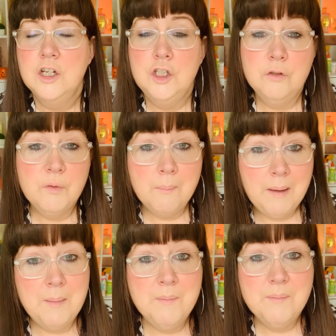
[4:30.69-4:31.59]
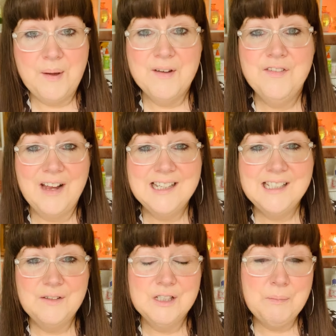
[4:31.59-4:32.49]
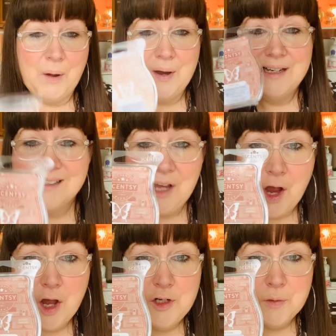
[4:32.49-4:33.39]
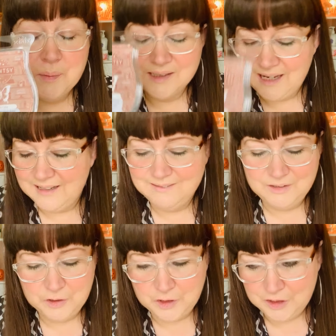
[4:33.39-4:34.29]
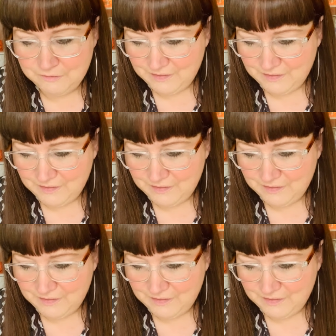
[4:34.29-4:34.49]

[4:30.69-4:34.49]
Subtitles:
you remember Festive Spice, 100% you're gonna love